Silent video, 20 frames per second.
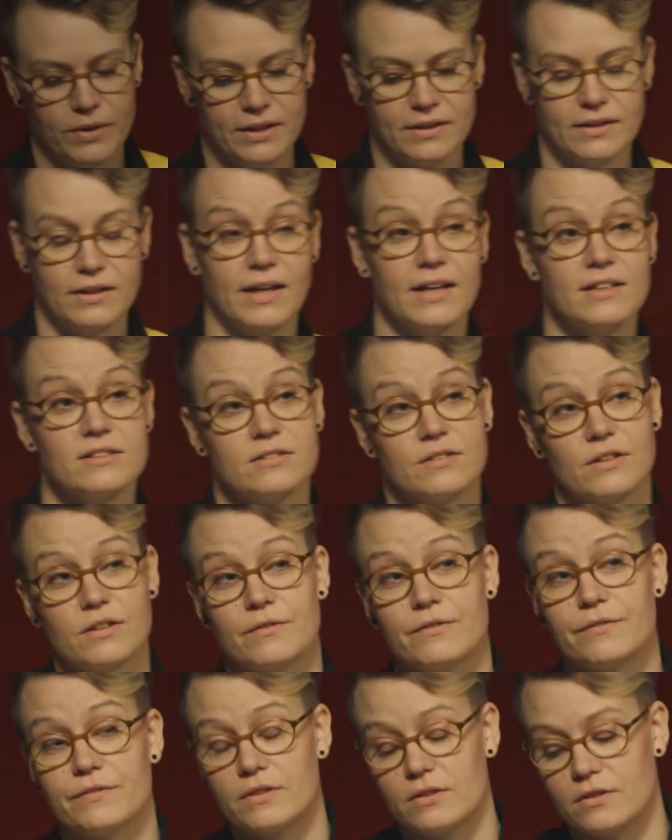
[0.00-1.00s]
in the case
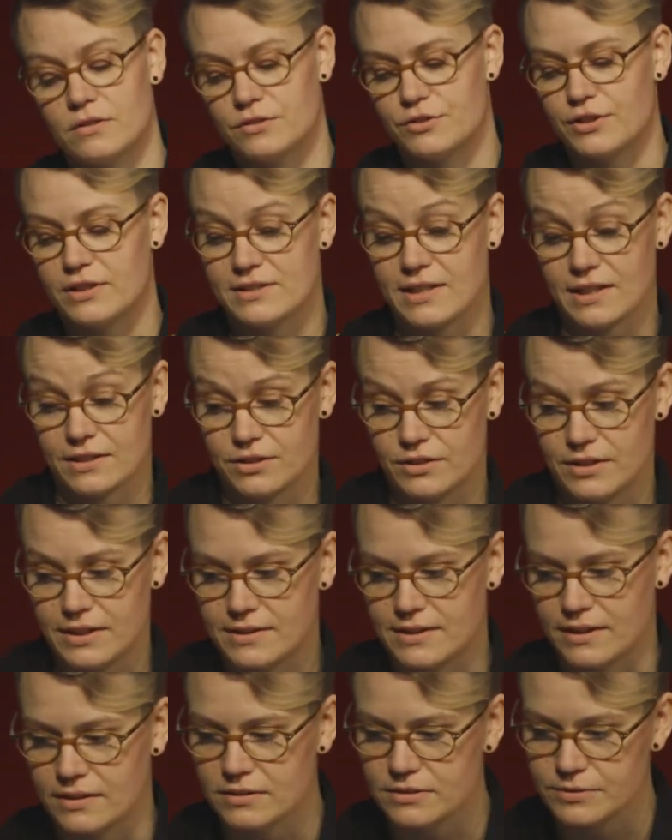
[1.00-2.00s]
of the transaction
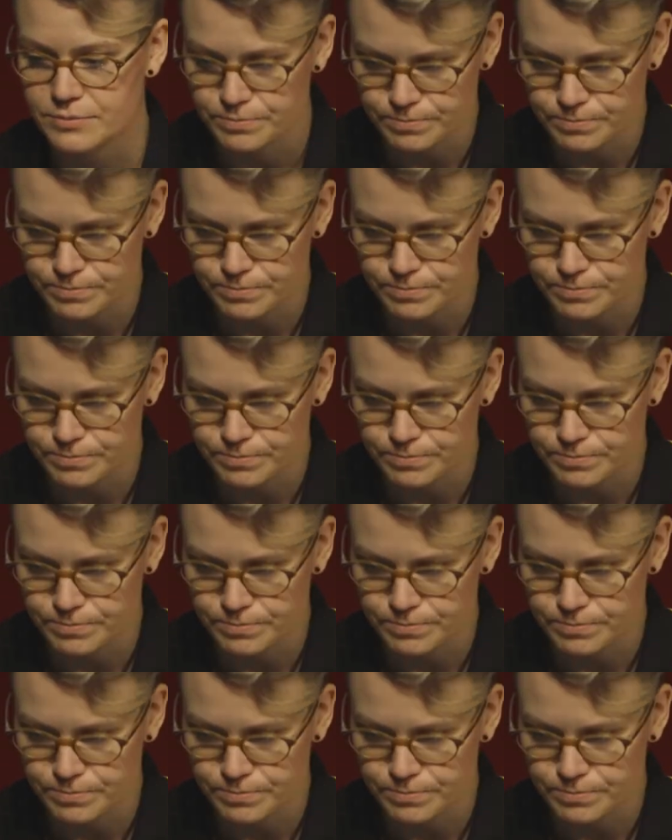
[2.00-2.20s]
details,